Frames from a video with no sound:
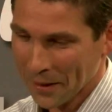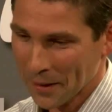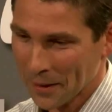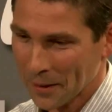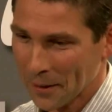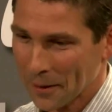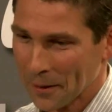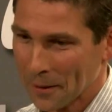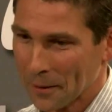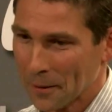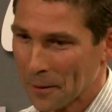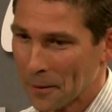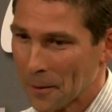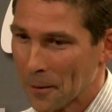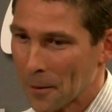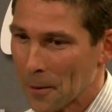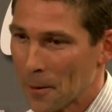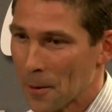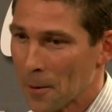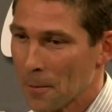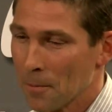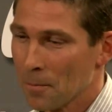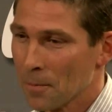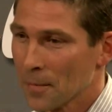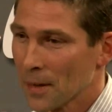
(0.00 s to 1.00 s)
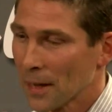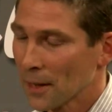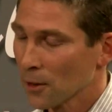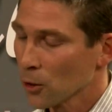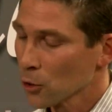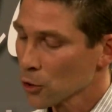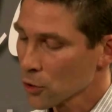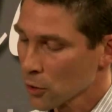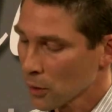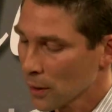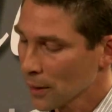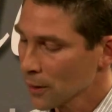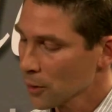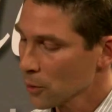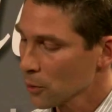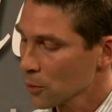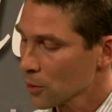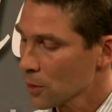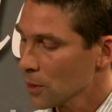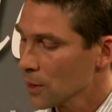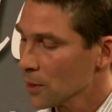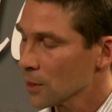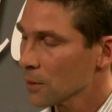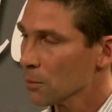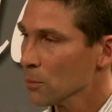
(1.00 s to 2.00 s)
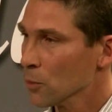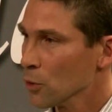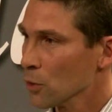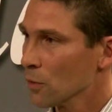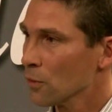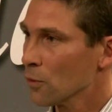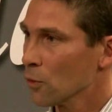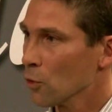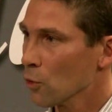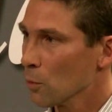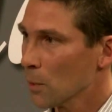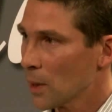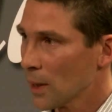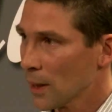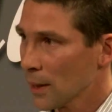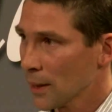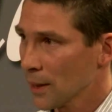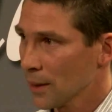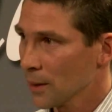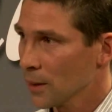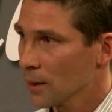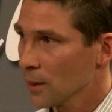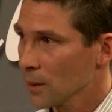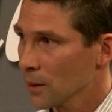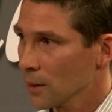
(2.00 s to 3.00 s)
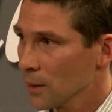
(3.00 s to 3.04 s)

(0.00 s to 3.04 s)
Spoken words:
And also I use this book for my